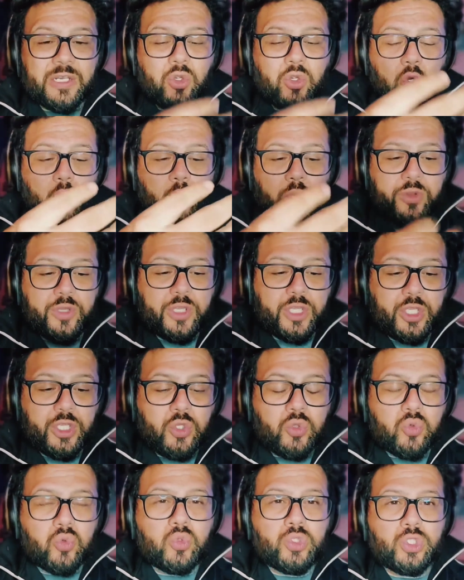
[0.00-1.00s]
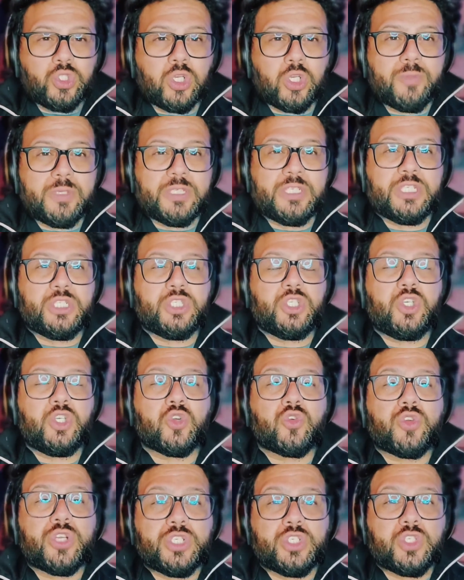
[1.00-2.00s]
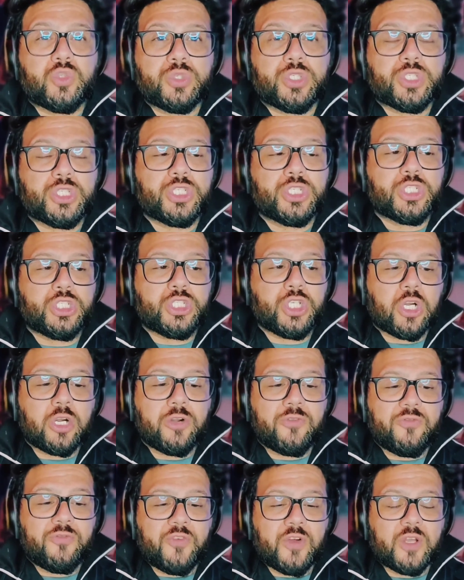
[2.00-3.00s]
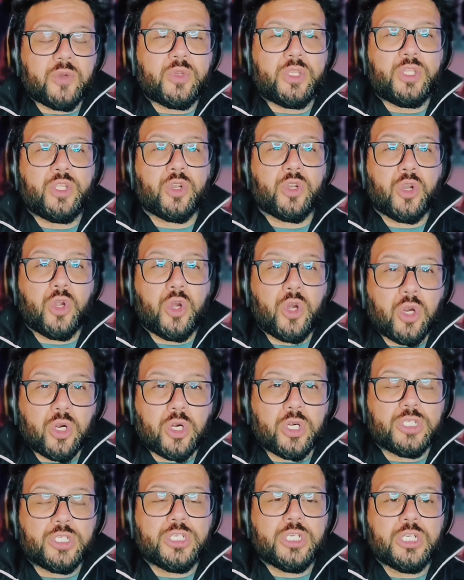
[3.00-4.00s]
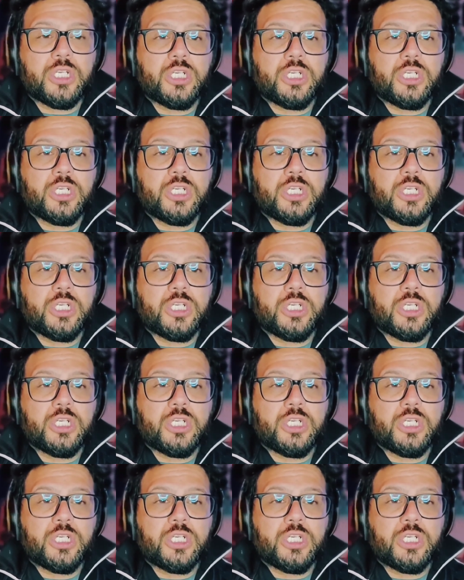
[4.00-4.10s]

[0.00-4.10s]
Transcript: Go with you. Start listening to your intuition. Start following your heart.